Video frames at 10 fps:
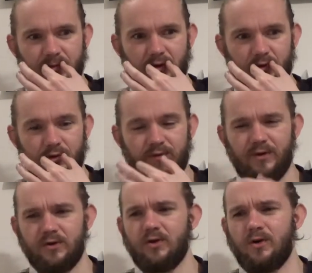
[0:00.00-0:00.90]
on those
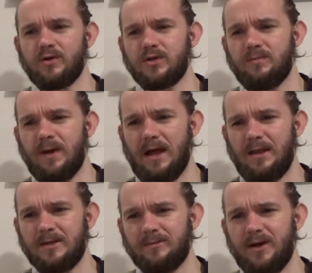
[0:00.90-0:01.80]
front corners of the
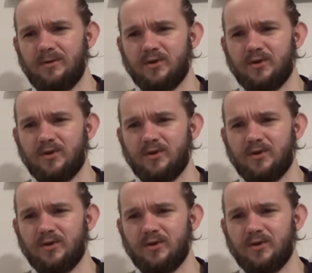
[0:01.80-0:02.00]
palette as well.